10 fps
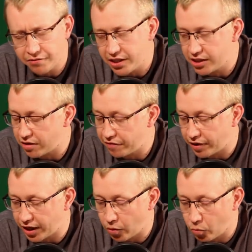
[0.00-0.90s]
the reason that I
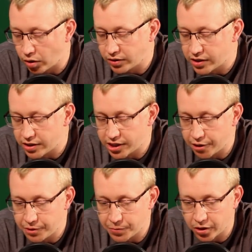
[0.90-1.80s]
felt like I wanted
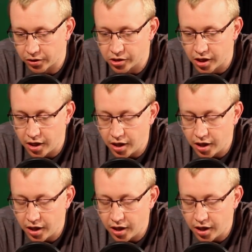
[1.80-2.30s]
to is because